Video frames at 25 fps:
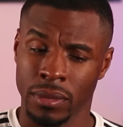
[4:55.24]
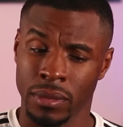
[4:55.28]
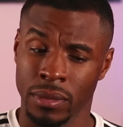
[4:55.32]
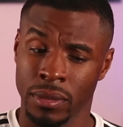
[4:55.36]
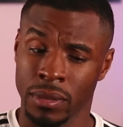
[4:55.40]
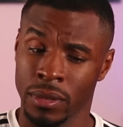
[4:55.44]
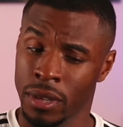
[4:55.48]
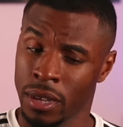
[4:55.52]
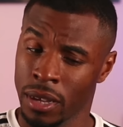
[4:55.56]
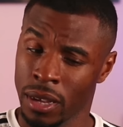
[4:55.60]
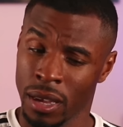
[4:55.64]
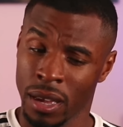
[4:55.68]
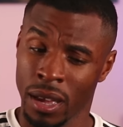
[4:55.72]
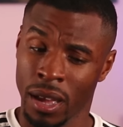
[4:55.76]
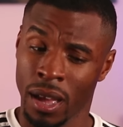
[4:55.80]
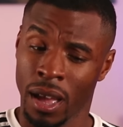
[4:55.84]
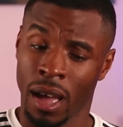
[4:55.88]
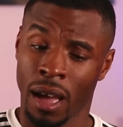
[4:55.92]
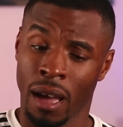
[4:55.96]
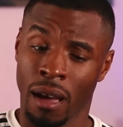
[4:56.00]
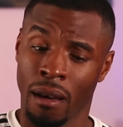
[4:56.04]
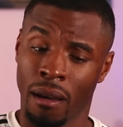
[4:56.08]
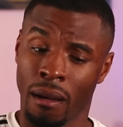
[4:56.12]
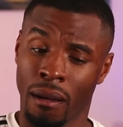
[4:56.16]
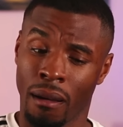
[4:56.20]
they,
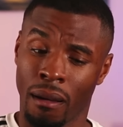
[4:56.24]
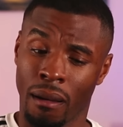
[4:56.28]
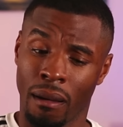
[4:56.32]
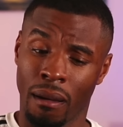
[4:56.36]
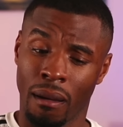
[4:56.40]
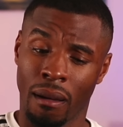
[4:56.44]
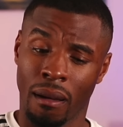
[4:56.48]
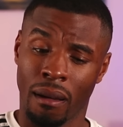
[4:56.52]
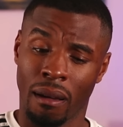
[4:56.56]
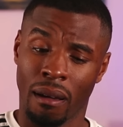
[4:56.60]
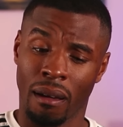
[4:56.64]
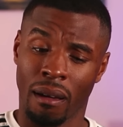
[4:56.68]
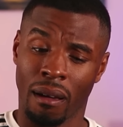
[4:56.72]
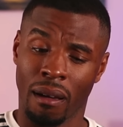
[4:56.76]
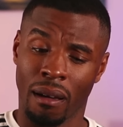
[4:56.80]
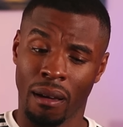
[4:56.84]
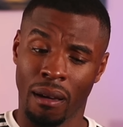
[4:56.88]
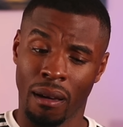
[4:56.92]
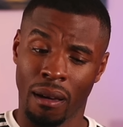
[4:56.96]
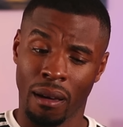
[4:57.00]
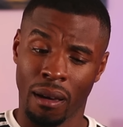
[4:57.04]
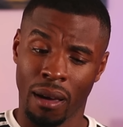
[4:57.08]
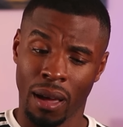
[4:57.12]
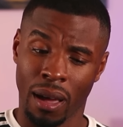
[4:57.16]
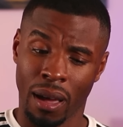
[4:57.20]
they even
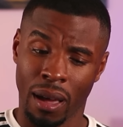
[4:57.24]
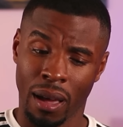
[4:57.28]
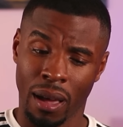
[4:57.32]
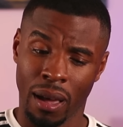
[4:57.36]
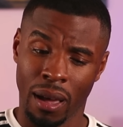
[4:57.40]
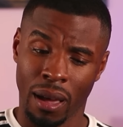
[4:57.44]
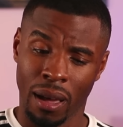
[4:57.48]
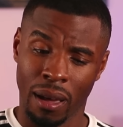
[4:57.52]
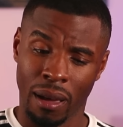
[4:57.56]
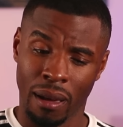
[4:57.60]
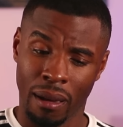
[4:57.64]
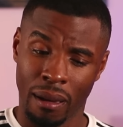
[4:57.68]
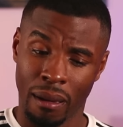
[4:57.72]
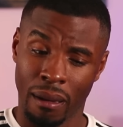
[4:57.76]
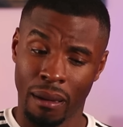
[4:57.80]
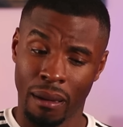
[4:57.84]
left. So,